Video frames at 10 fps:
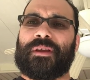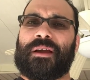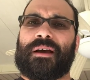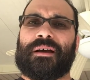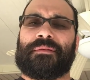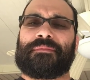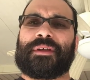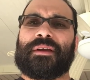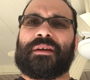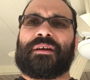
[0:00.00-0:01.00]
Um,
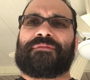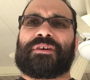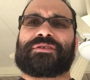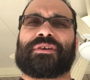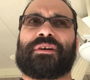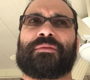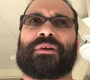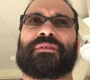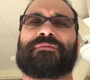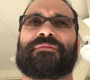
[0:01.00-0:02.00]
First started
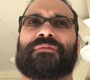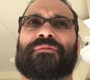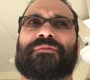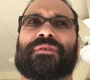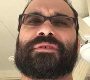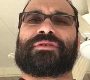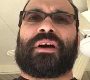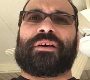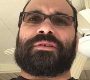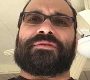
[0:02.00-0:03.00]
working for
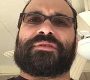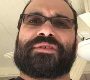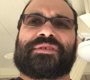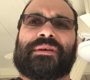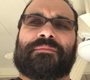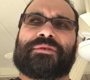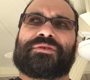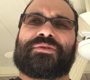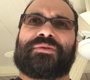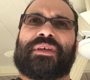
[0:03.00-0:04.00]
Drago's in December
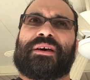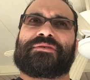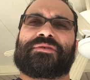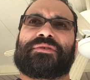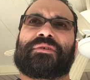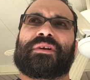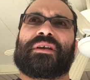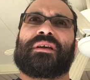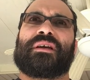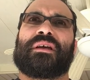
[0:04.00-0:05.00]

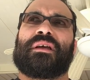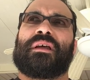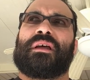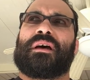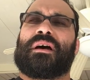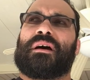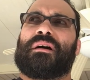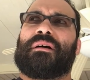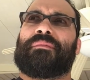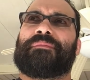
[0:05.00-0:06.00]
2003, um,
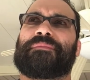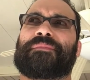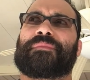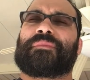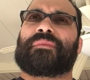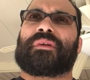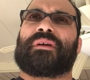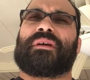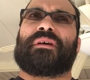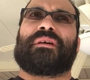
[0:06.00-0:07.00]

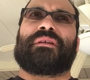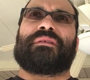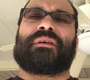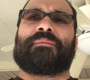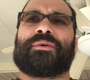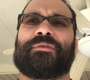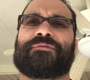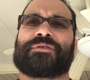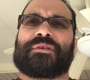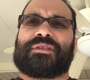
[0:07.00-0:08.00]
and then moved
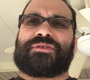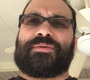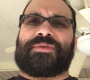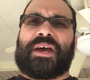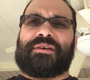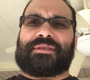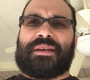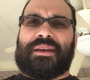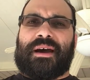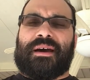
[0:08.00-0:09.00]
in
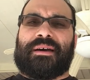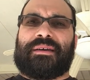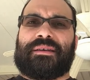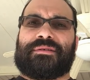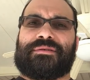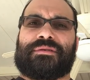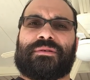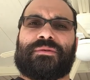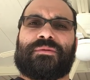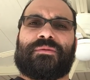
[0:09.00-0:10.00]
2009
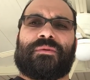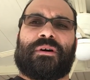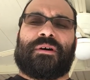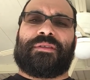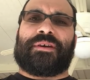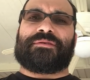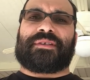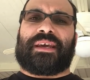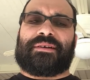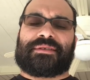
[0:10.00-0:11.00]
to the
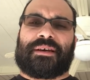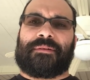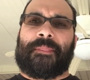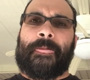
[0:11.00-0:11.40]
Hilton downtown.